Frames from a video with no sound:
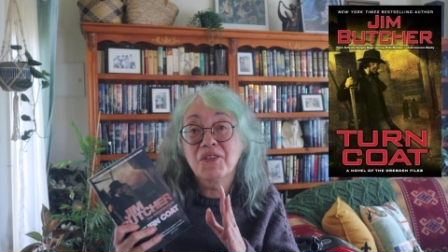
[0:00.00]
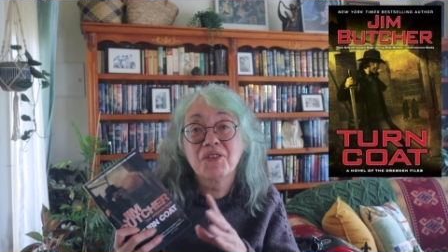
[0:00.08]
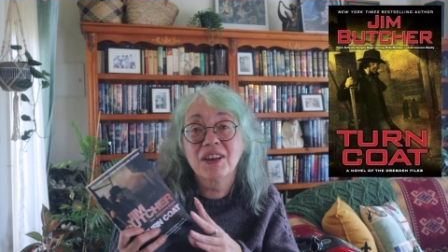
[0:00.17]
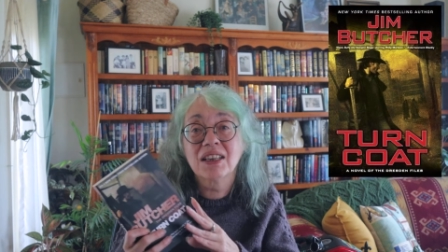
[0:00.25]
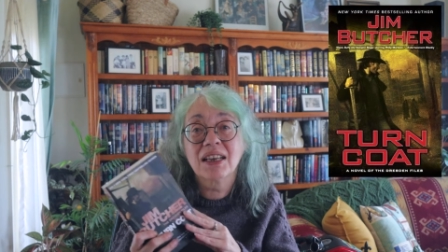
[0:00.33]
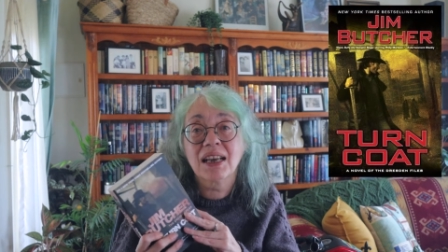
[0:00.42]
I
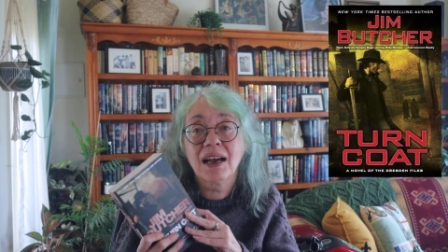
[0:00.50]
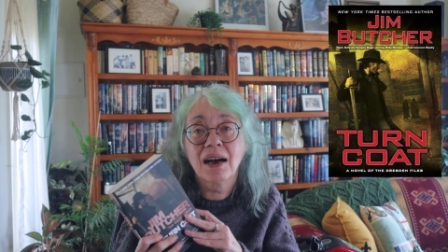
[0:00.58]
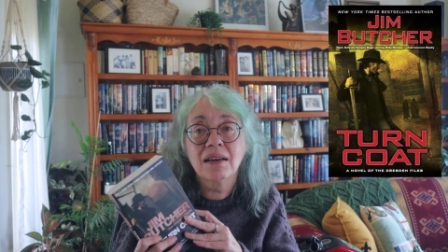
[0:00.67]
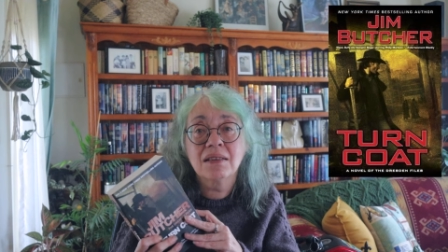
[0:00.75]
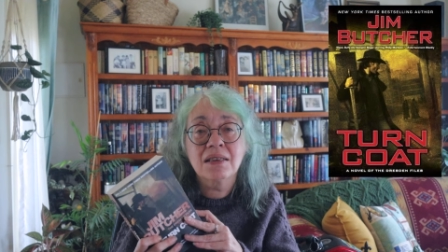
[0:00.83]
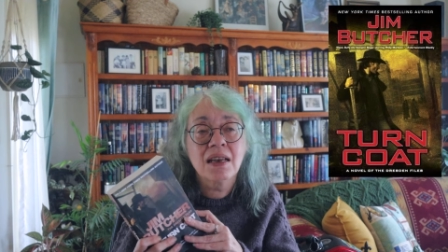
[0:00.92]
really
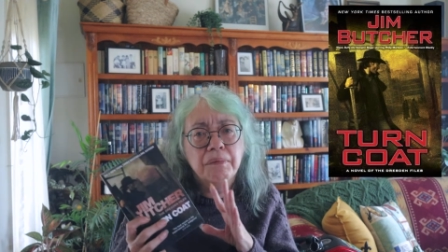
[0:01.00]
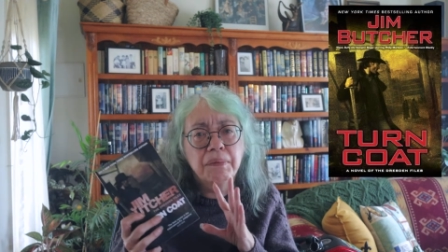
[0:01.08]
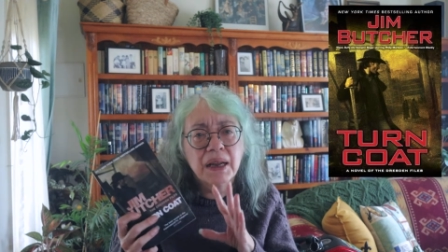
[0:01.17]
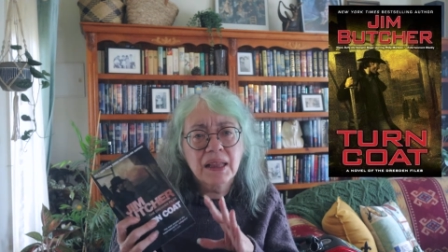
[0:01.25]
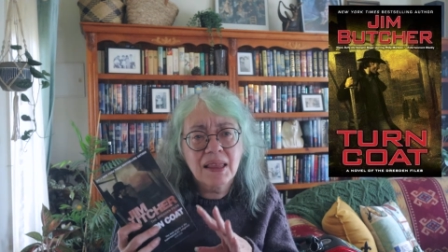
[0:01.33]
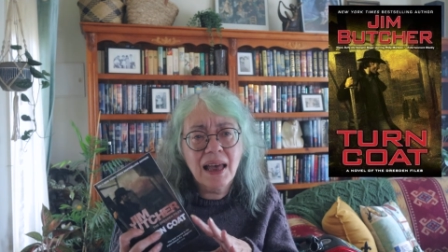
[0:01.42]
can't,
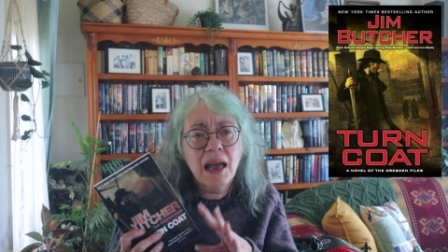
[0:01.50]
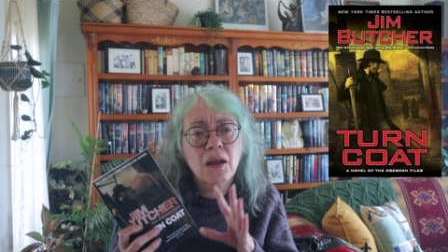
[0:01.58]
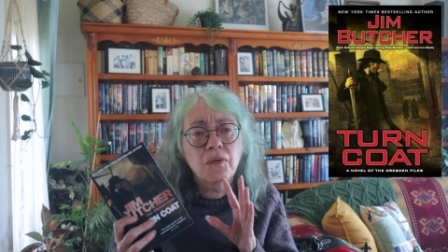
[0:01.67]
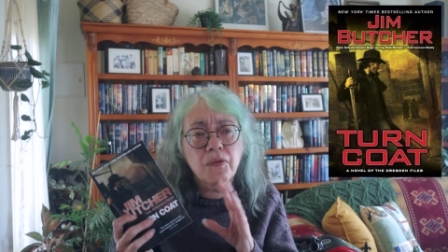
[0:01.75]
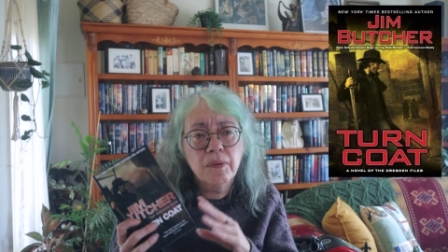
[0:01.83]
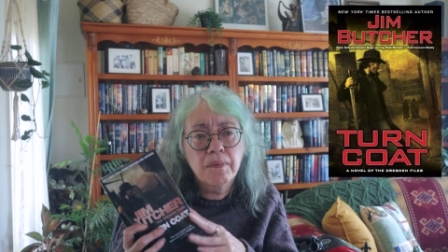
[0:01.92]
but
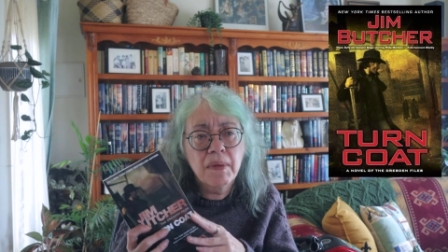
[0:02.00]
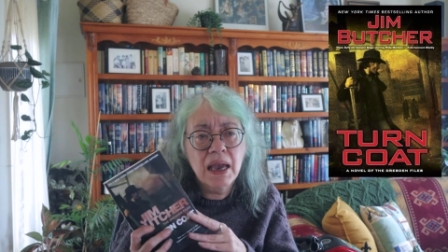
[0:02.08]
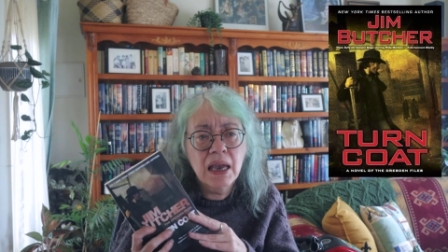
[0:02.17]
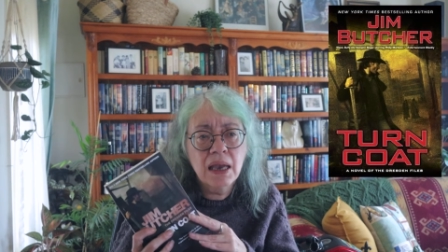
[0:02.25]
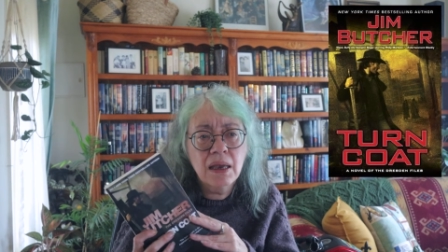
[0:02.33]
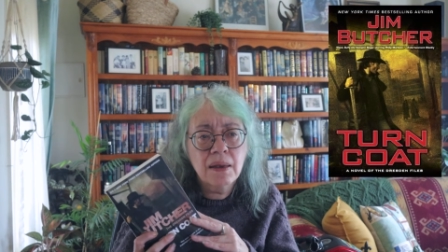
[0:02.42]
that for
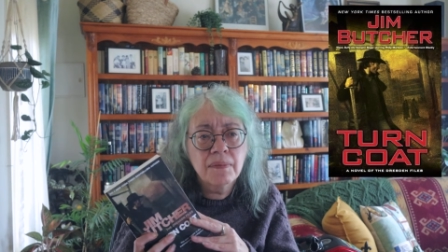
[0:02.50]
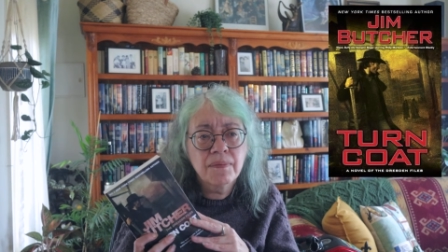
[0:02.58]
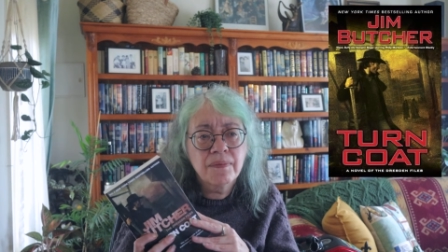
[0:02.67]
me